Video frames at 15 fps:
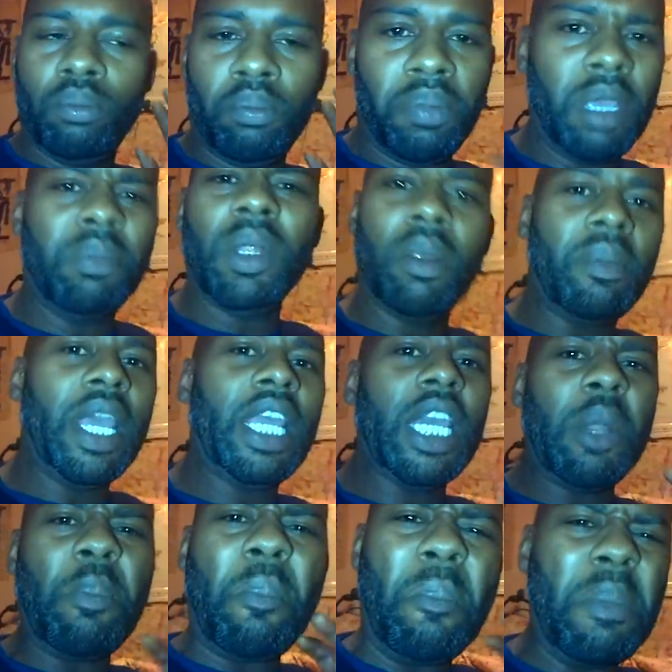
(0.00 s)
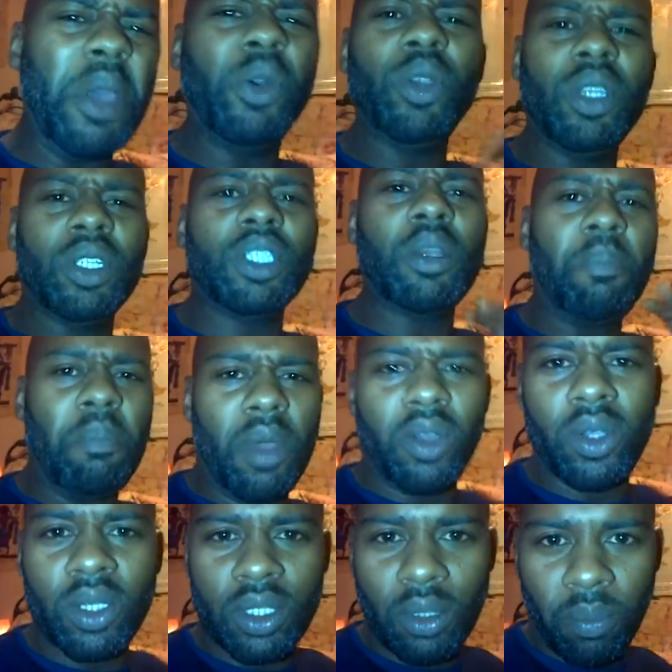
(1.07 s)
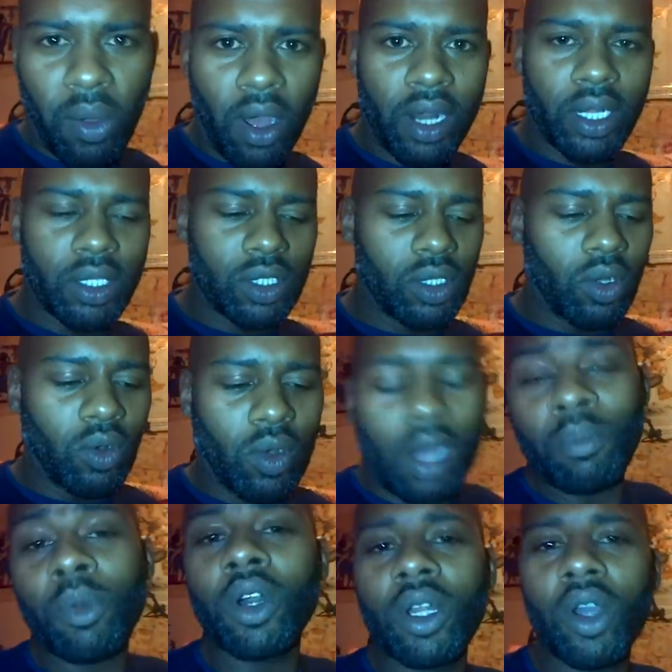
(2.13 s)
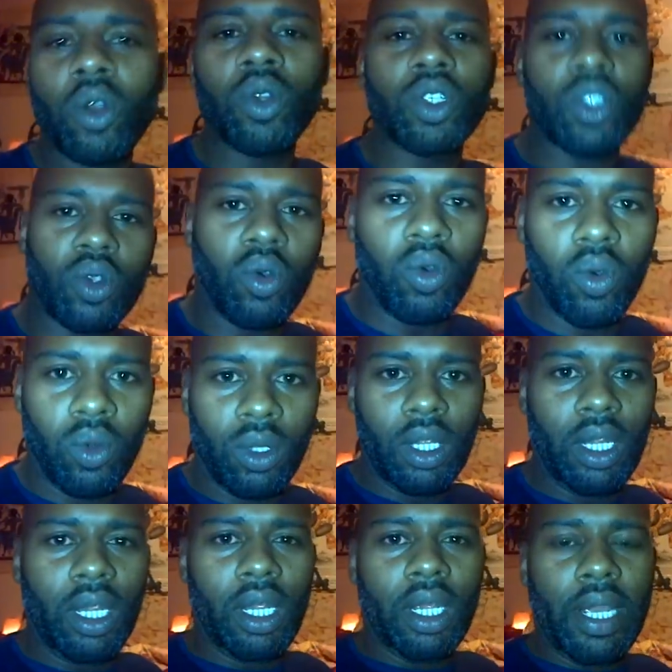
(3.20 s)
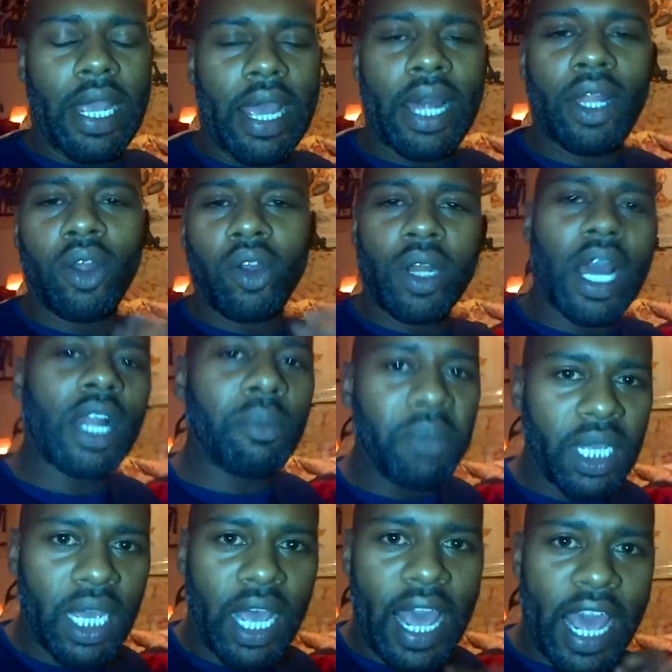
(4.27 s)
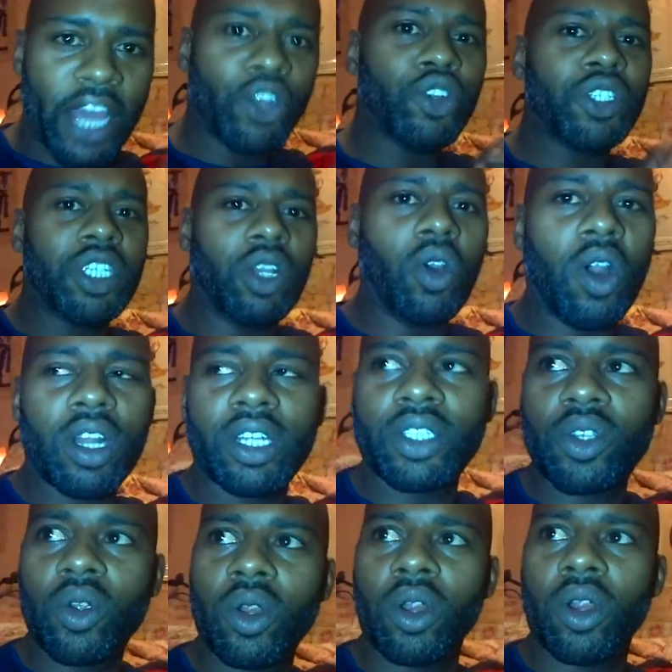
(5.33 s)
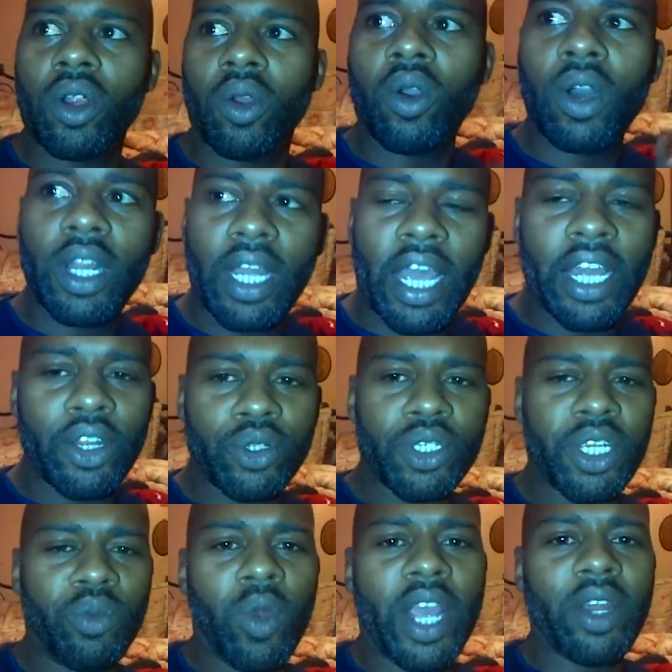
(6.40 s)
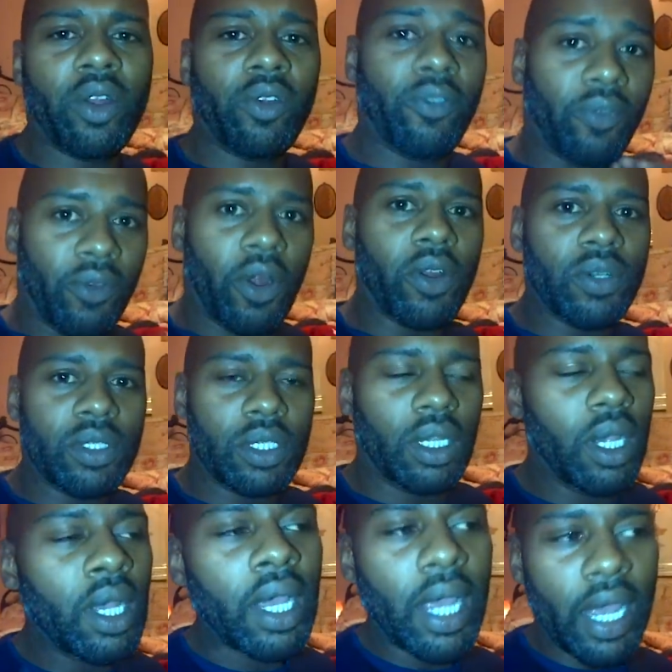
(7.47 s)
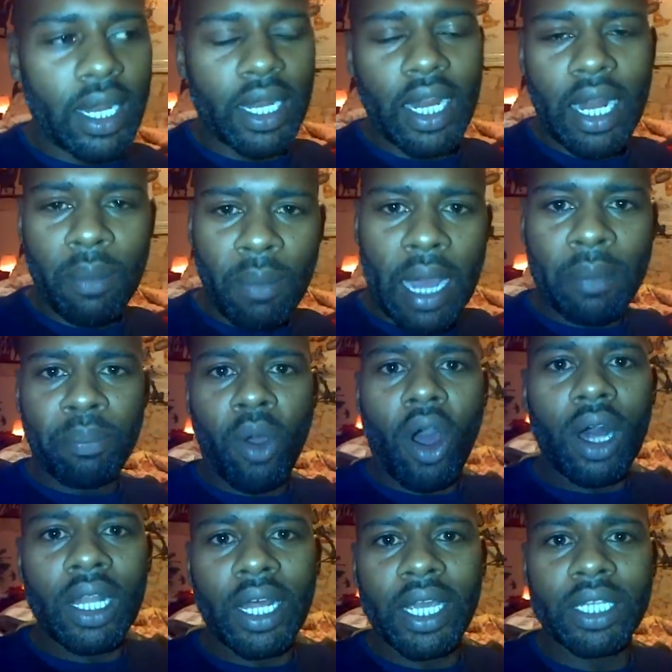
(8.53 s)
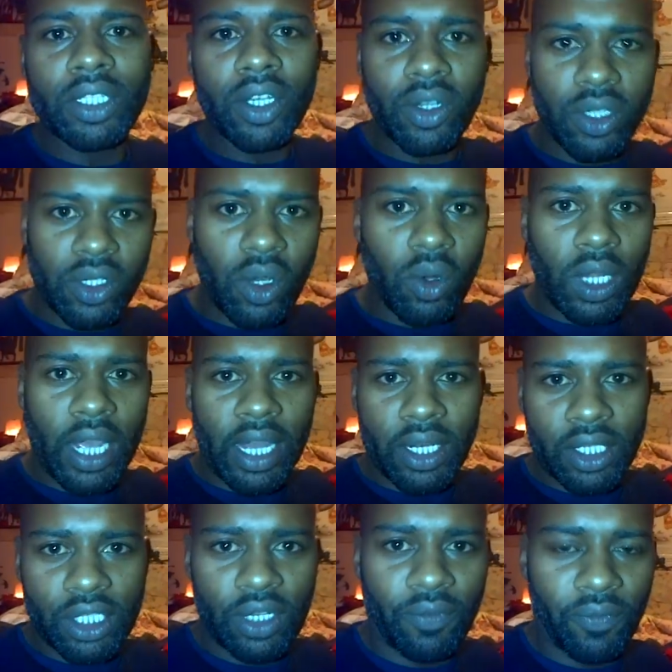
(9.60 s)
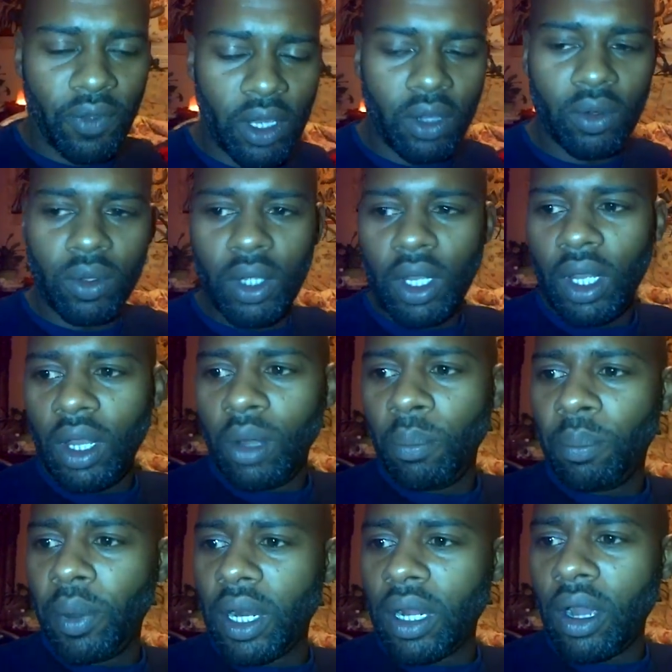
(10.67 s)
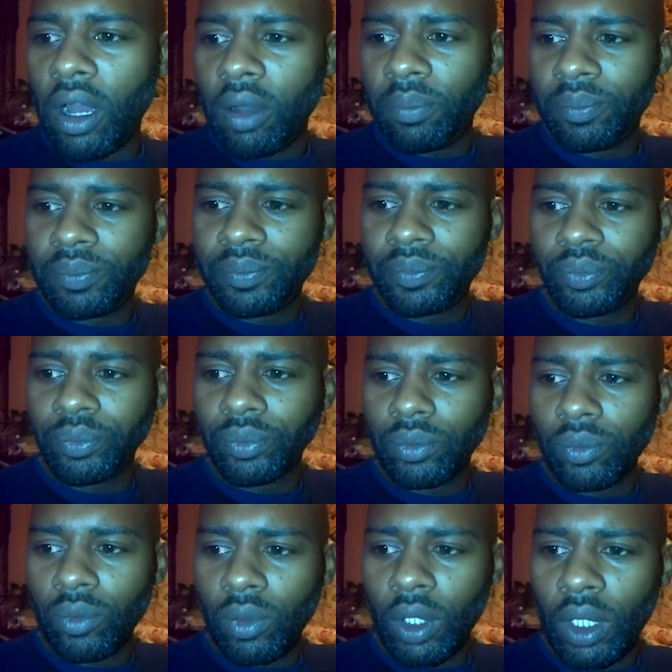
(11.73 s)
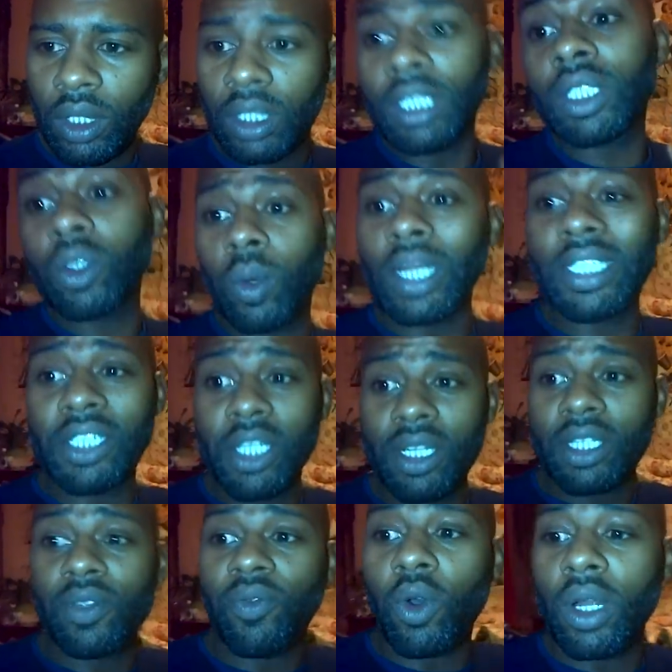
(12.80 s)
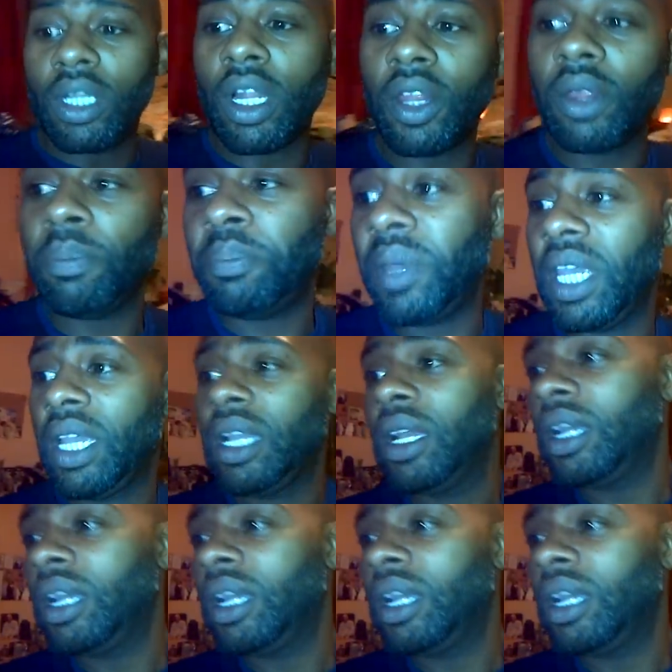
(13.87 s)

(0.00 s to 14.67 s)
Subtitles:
People are making millions and millions upon it. So I'm going to go to school and learn how to be an energy auditor or an energy rater first. And then I might parlay into the solar energy field. But this question is for another big